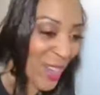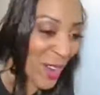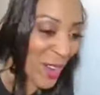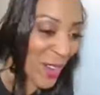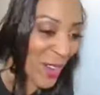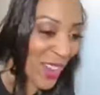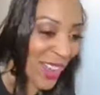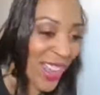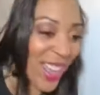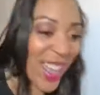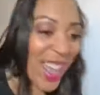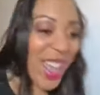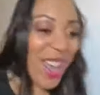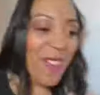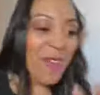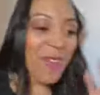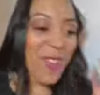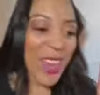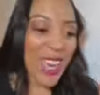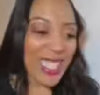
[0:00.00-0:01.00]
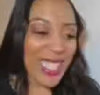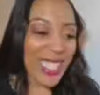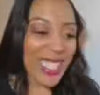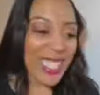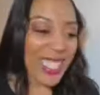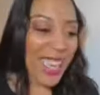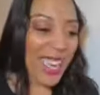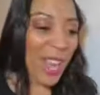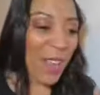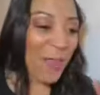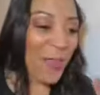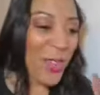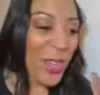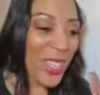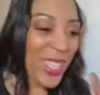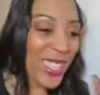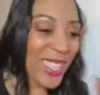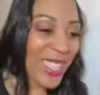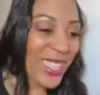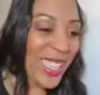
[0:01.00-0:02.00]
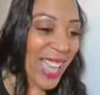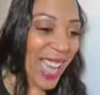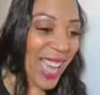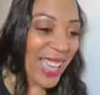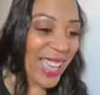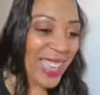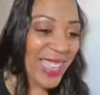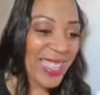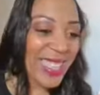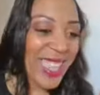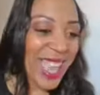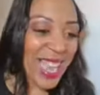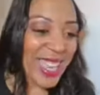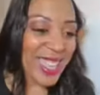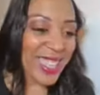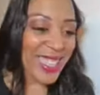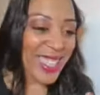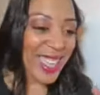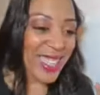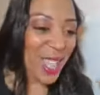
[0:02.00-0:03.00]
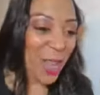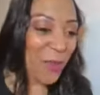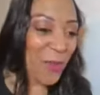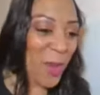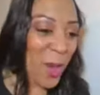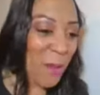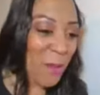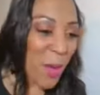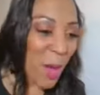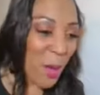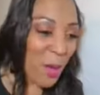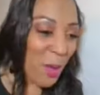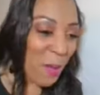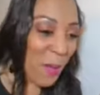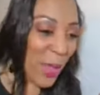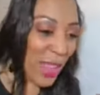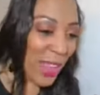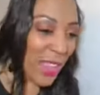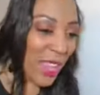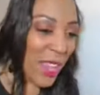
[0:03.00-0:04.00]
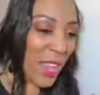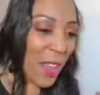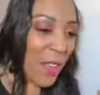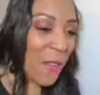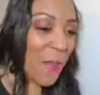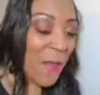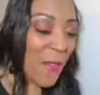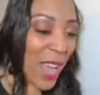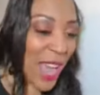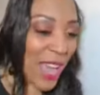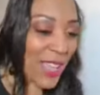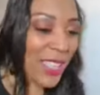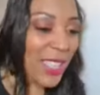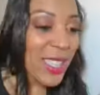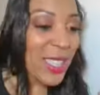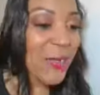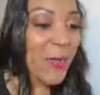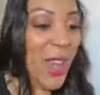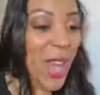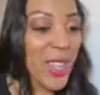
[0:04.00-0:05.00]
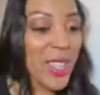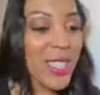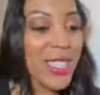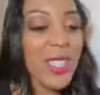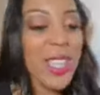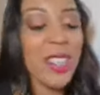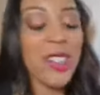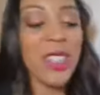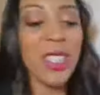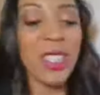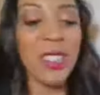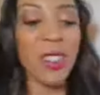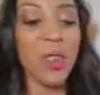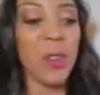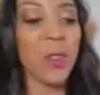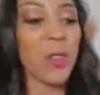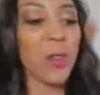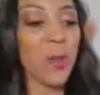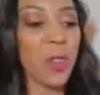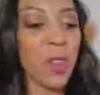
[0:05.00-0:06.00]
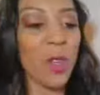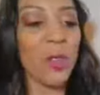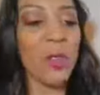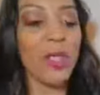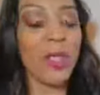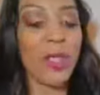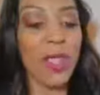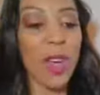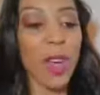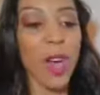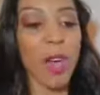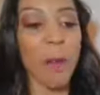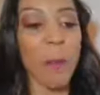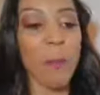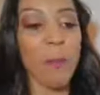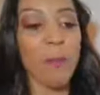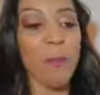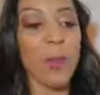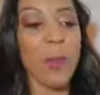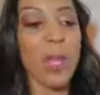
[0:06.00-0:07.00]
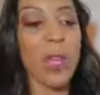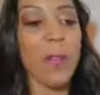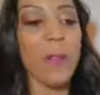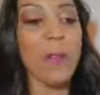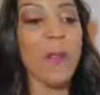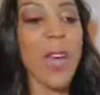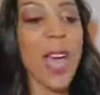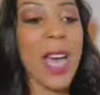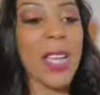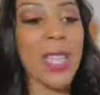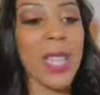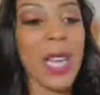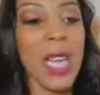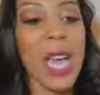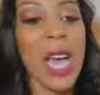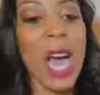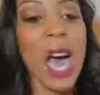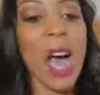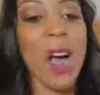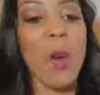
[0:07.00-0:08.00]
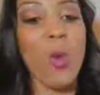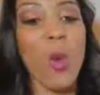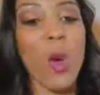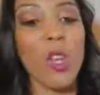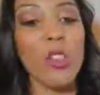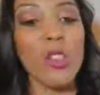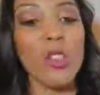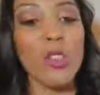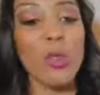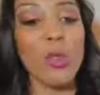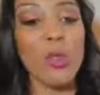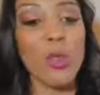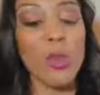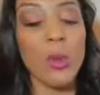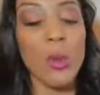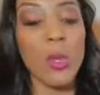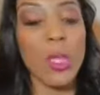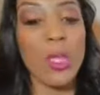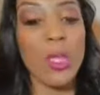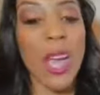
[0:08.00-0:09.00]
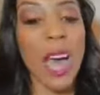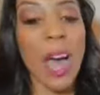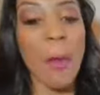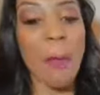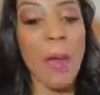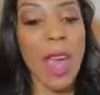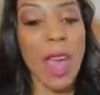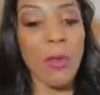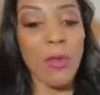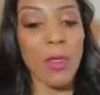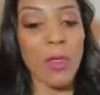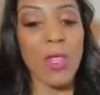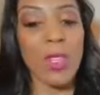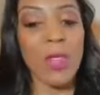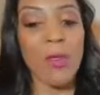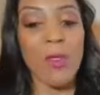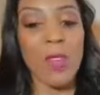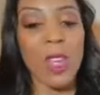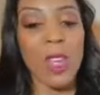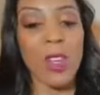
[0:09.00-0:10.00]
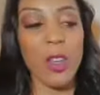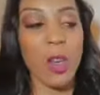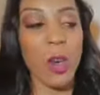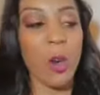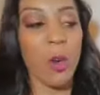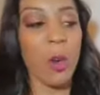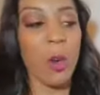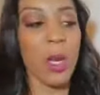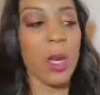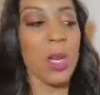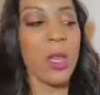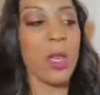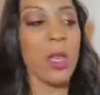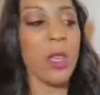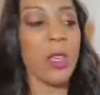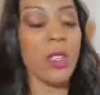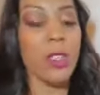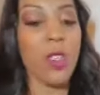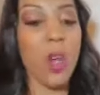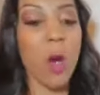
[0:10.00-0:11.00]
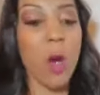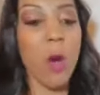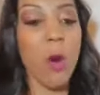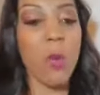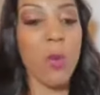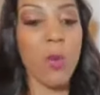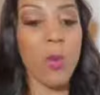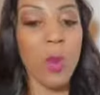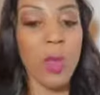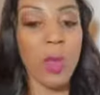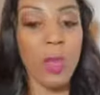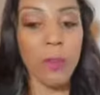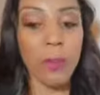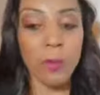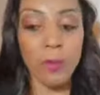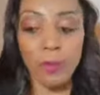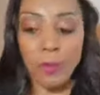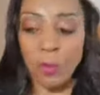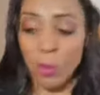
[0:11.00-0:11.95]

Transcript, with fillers: Hold on. Francis said, I feel excited. Danny says, I feel motivated. Fallon, Fallon says she still feels stuck. Fallon, I want you to stop after this video is over with